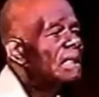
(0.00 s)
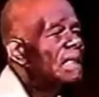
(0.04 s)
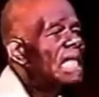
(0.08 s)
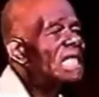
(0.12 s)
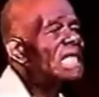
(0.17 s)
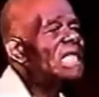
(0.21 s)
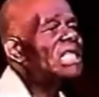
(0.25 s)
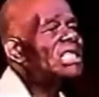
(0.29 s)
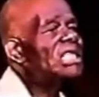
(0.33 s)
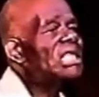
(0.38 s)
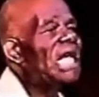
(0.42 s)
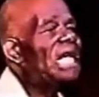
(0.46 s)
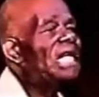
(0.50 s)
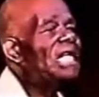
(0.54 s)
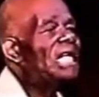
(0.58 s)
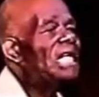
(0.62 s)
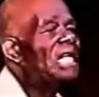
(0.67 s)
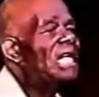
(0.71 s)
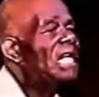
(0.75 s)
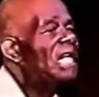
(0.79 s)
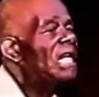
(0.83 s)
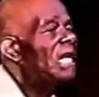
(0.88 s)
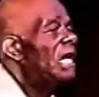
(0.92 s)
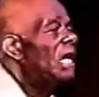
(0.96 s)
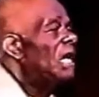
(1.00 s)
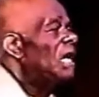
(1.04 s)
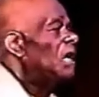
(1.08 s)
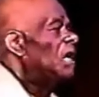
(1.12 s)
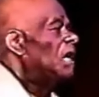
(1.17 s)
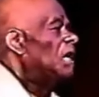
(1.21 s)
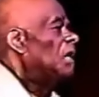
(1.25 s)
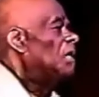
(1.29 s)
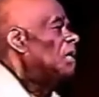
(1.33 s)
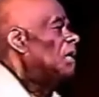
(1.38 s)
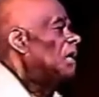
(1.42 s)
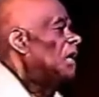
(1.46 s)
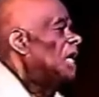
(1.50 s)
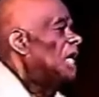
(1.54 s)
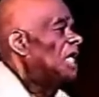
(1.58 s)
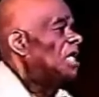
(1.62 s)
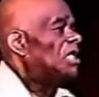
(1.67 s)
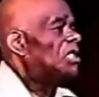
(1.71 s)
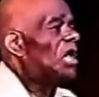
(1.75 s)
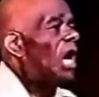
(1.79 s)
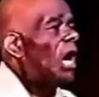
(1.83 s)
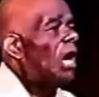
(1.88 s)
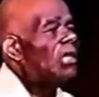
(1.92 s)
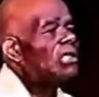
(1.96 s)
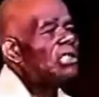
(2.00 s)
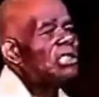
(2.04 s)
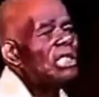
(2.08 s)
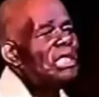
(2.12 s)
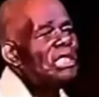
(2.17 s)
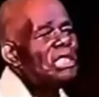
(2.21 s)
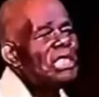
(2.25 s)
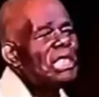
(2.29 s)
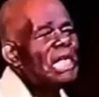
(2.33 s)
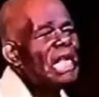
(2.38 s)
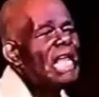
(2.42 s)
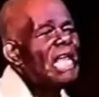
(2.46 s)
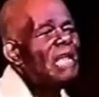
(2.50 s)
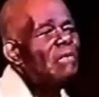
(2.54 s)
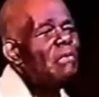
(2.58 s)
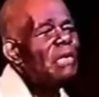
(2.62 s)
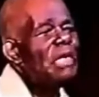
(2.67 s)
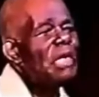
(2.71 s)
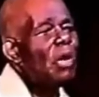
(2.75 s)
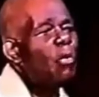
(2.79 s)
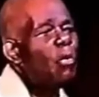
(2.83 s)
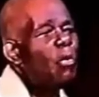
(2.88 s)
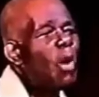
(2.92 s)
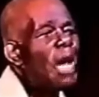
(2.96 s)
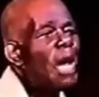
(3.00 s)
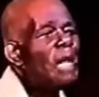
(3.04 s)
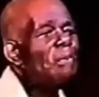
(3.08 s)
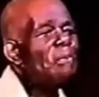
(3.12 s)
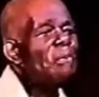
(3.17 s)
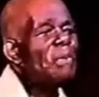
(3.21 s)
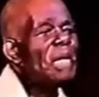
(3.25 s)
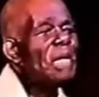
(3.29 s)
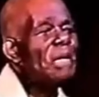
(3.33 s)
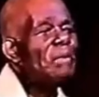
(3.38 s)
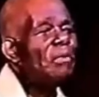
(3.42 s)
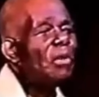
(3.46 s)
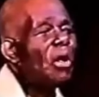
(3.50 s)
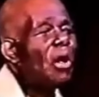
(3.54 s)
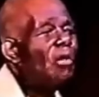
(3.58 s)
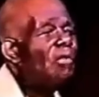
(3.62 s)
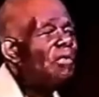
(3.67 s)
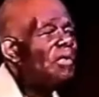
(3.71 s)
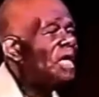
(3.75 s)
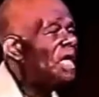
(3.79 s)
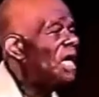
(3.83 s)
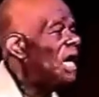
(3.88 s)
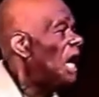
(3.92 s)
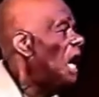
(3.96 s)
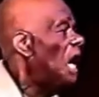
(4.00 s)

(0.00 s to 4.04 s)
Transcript: And to say that he endorsed enslavement of one people over the